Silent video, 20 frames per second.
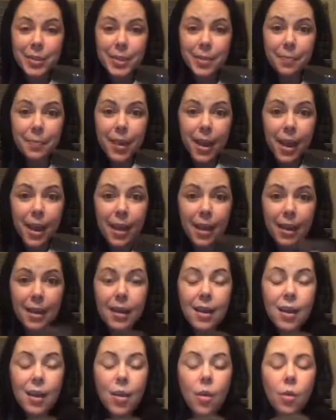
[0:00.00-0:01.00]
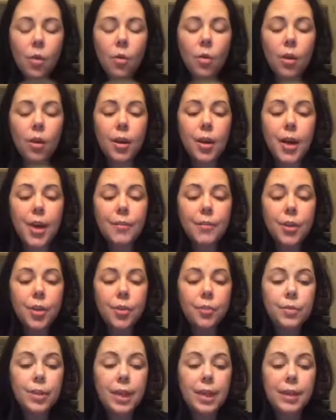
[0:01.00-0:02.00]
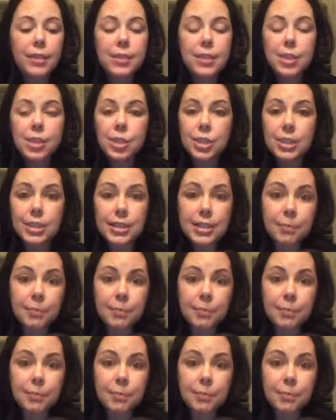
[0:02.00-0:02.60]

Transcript: something or if you need to just